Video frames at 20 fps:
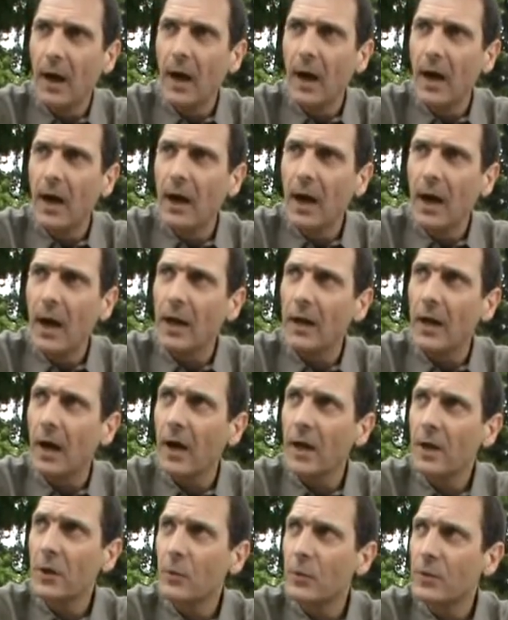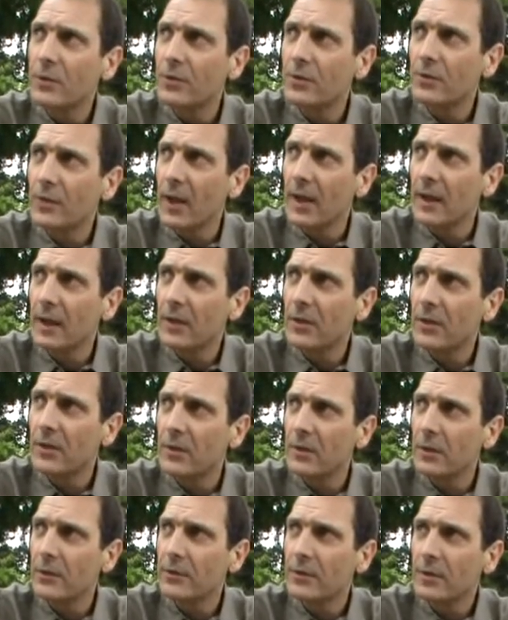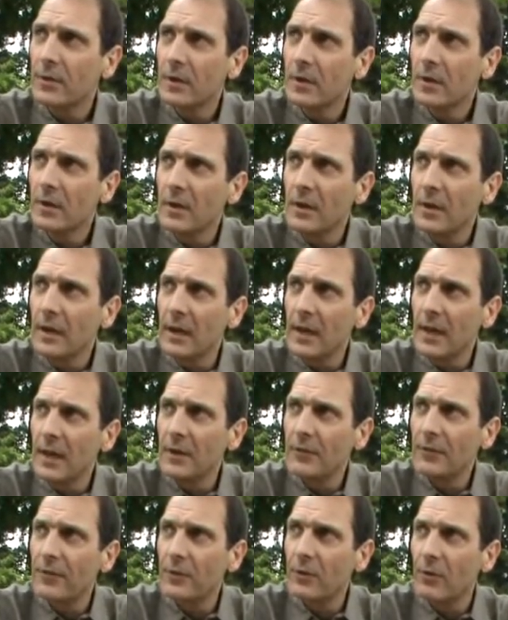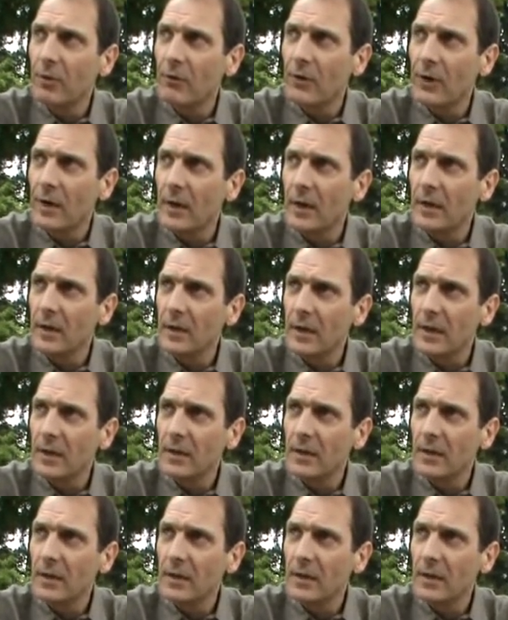Uh, and I would say that if you're in